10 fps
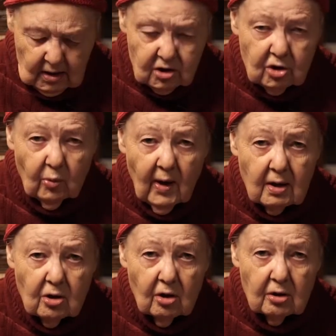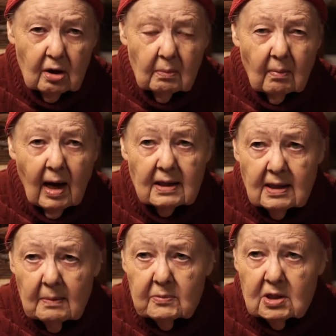surrendered my
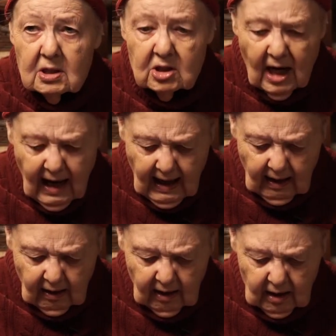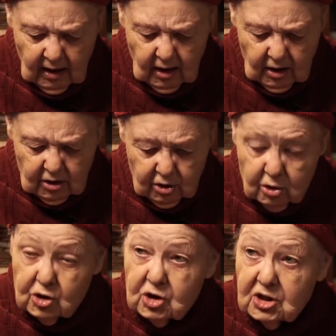deep desire to
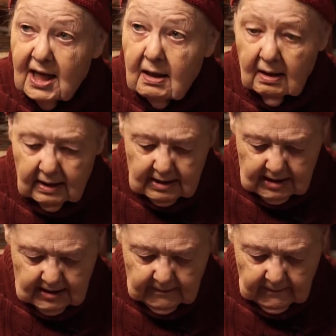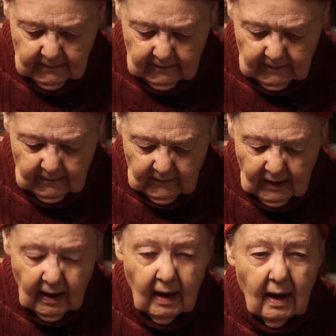stillness,
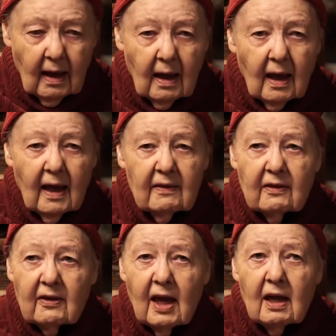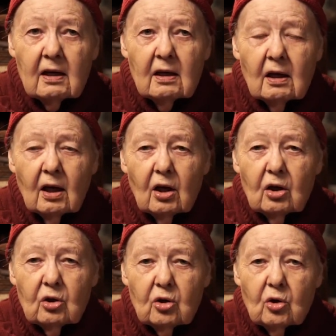and then
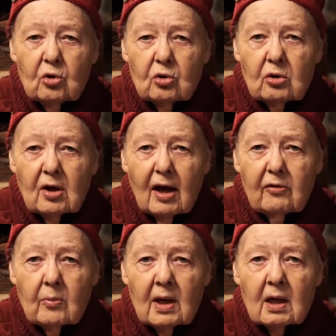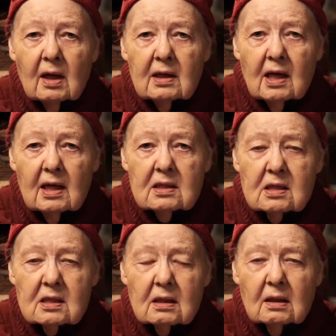you gave me a
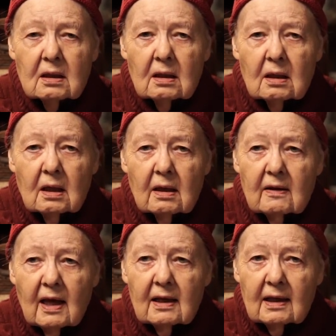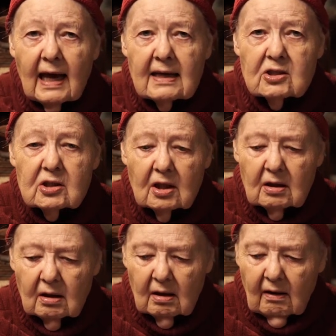kiss that
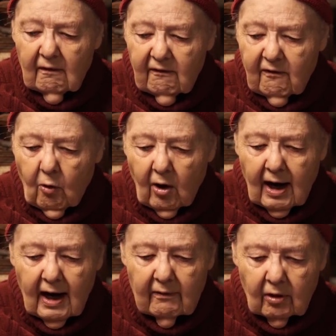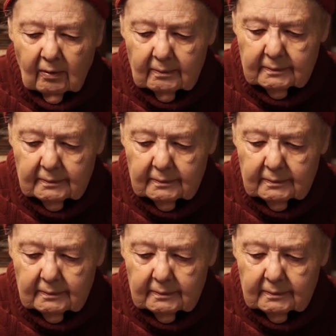lasted forever.